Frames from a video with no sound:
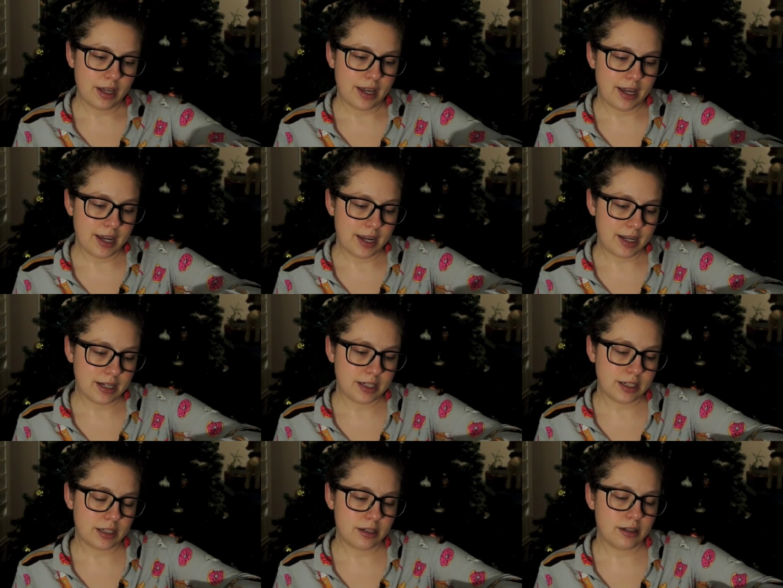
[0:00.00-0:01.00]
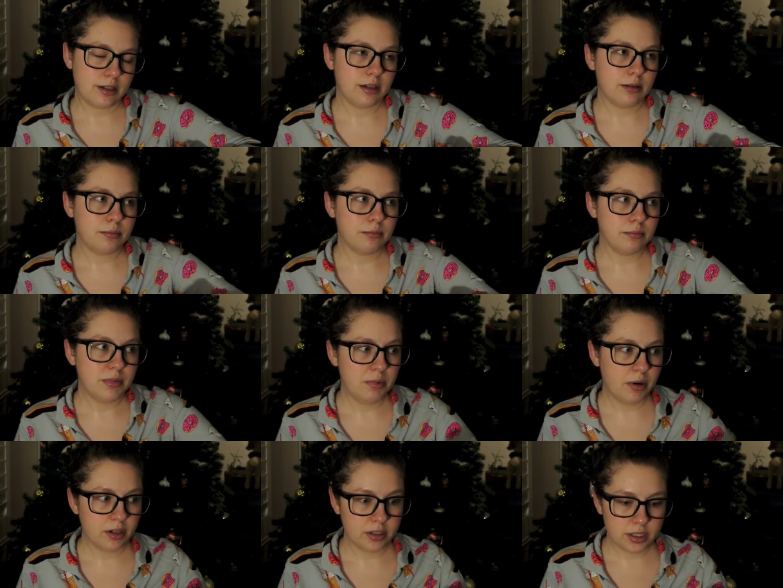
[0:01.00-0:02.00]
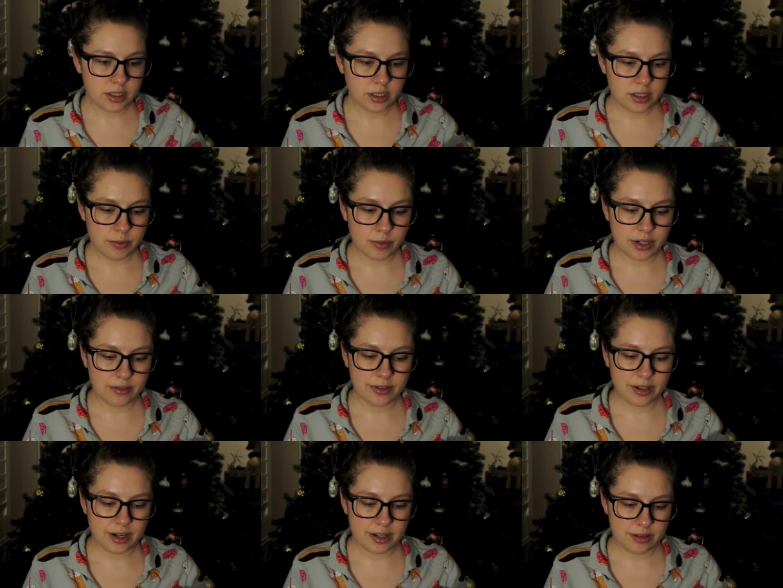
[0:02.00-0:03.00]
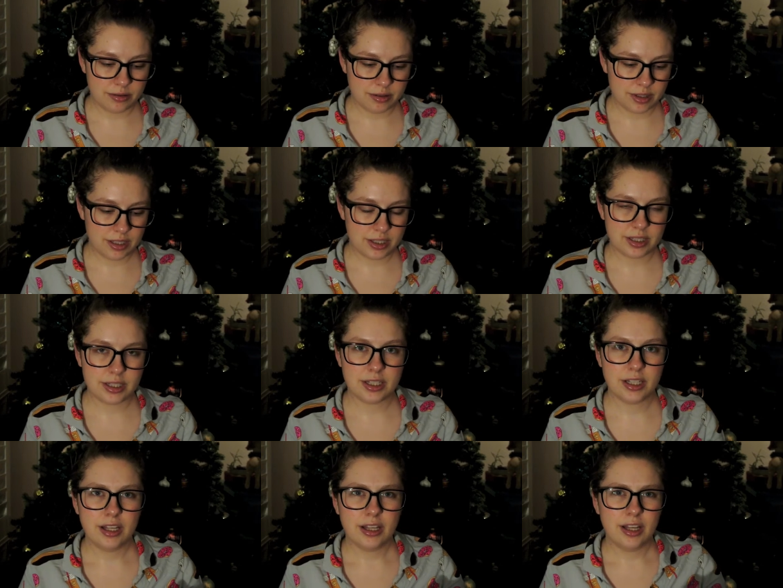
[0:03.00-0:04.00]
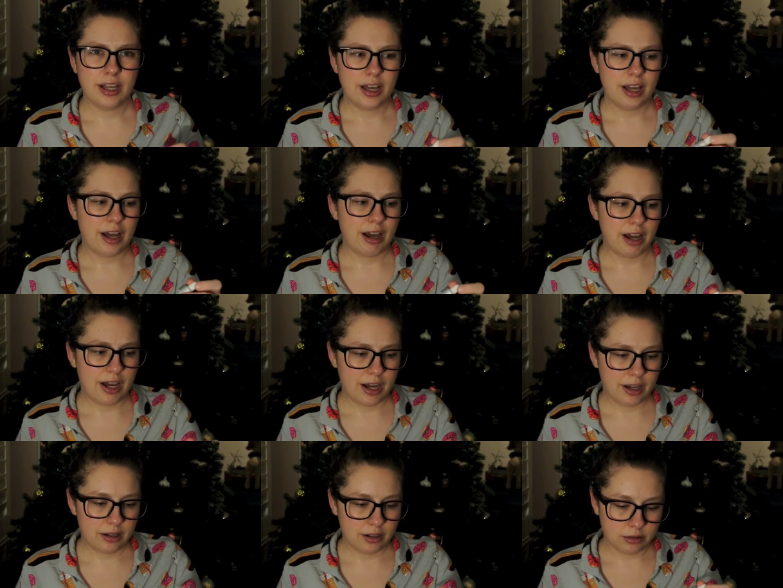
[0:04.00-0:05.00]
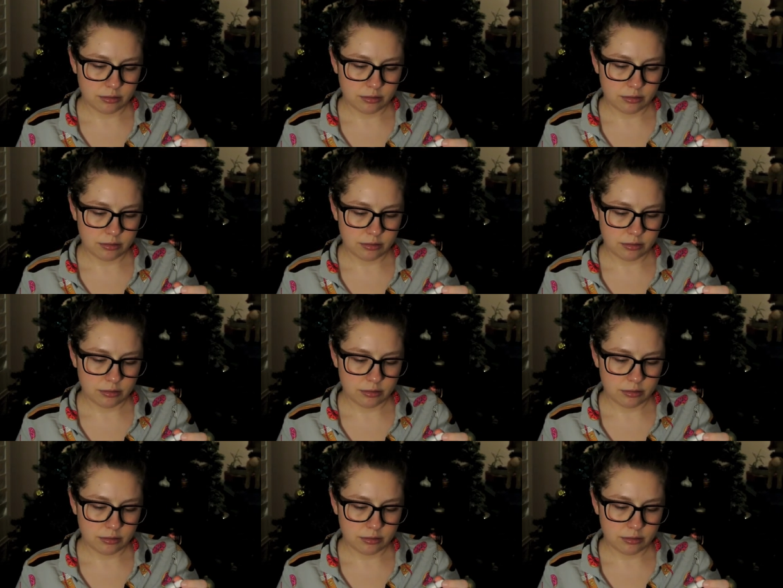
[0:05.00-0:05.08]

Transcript: and me personally, whenever I use this, oh,